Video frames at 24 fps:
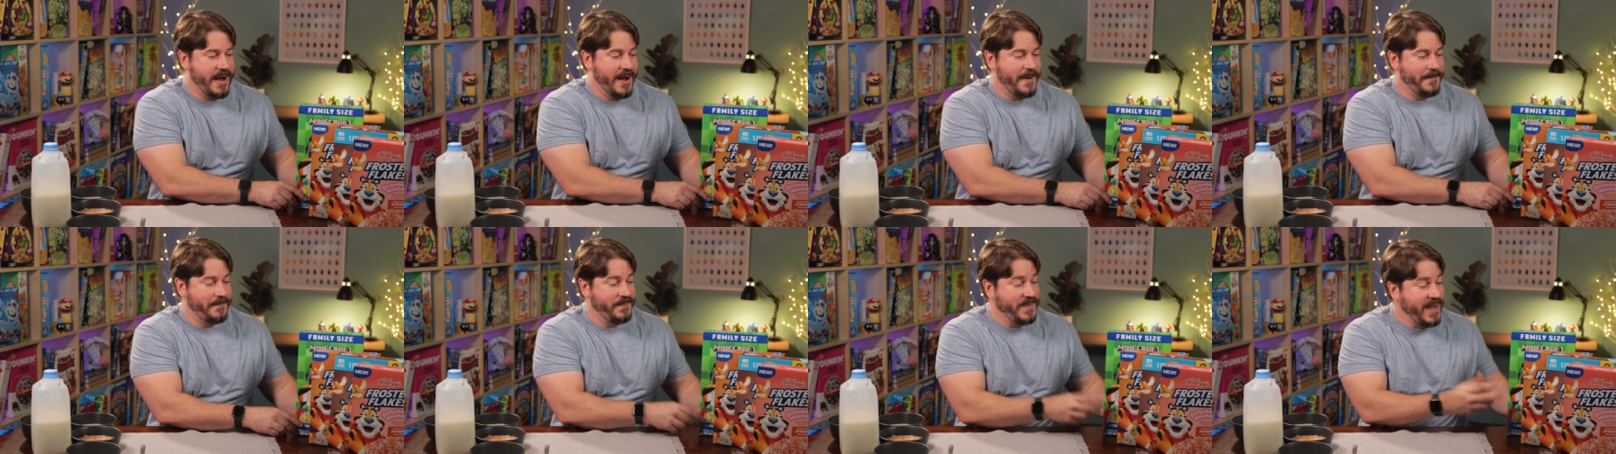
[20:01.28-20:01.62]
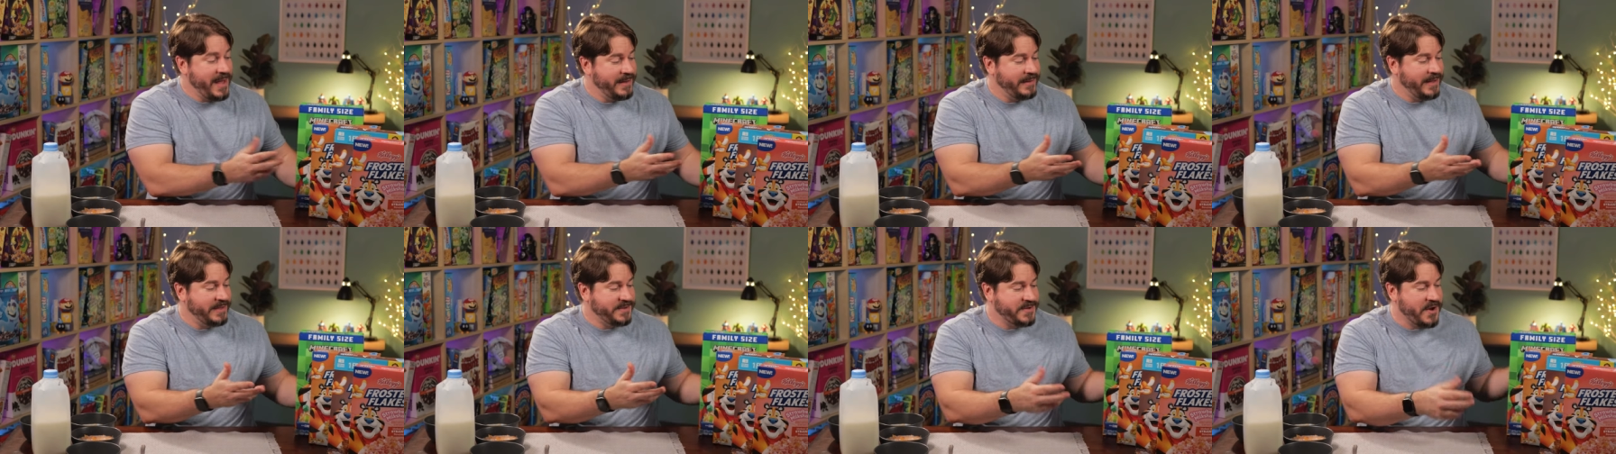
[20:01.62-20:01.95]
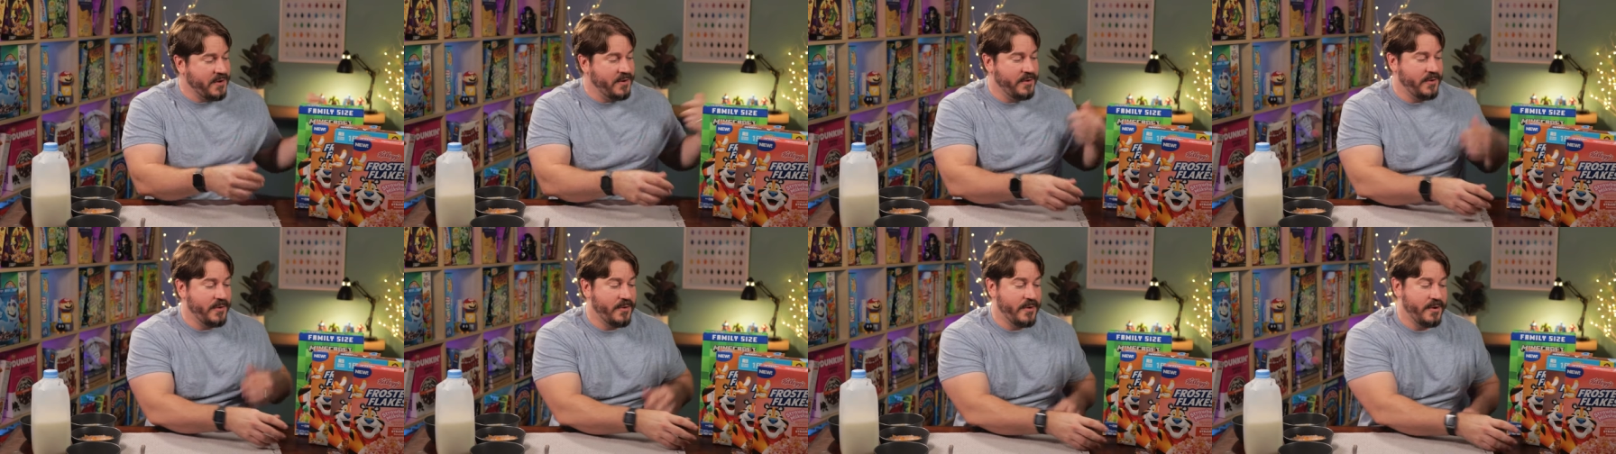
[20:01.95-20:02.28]
Um, then let's
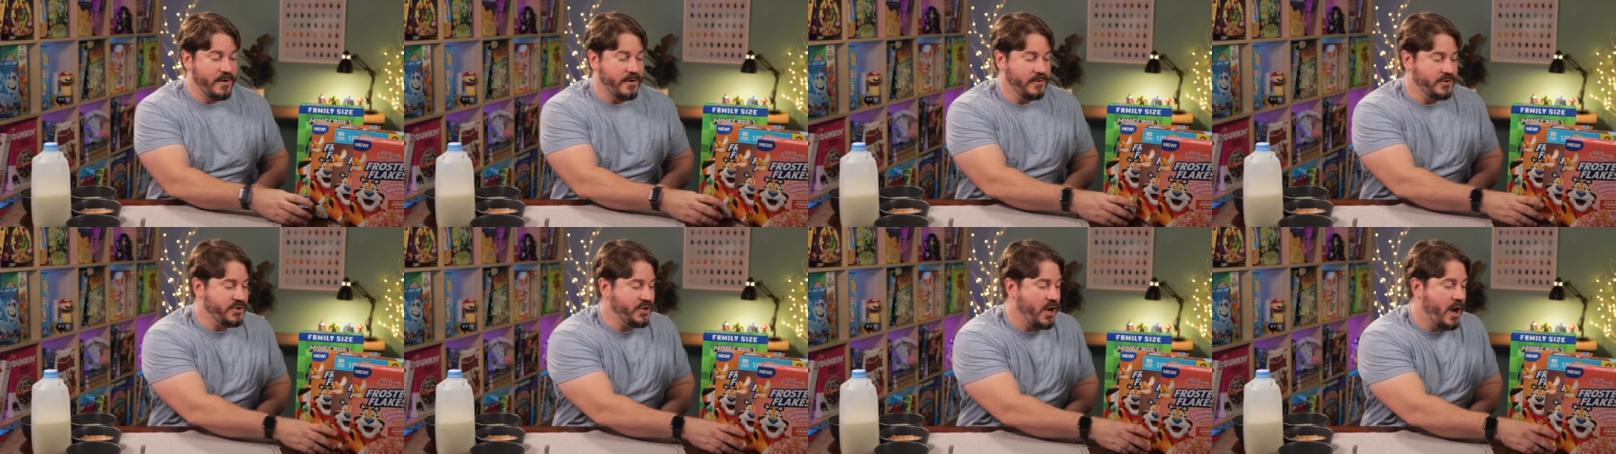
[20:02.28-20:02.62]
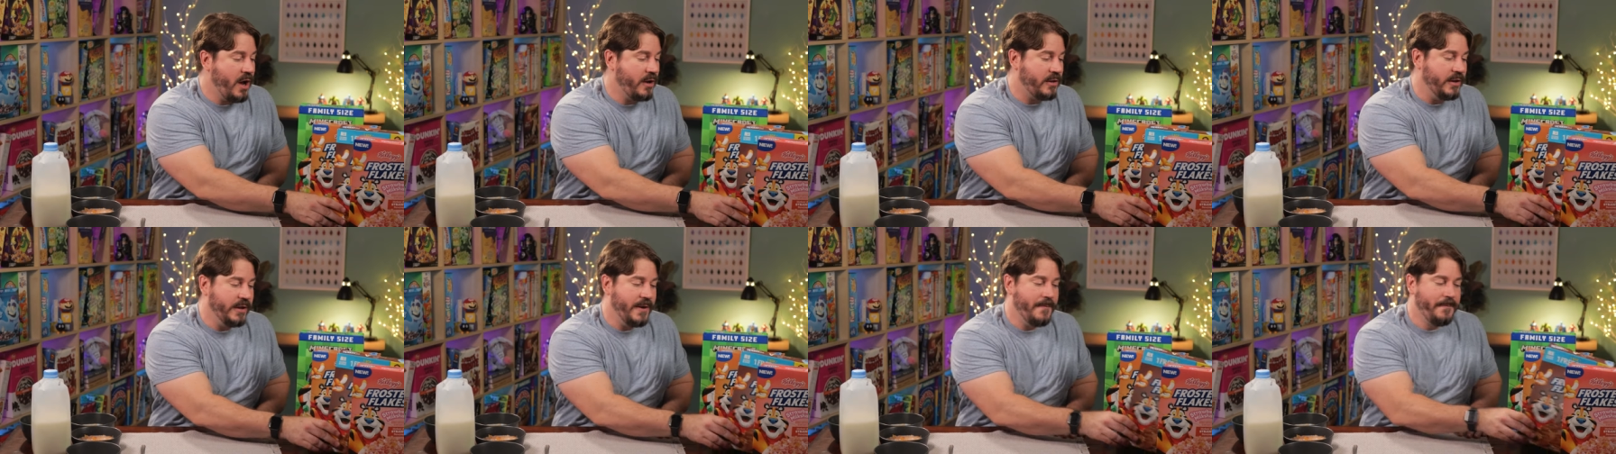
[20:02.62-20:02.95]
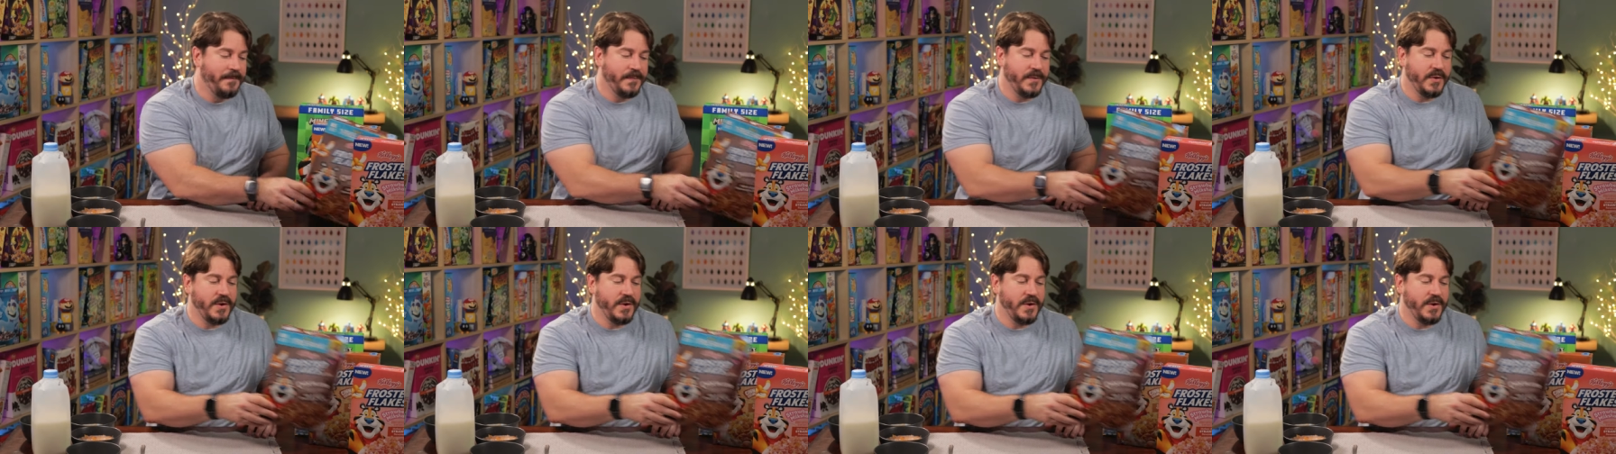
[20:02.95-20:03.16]
go and order chocolate.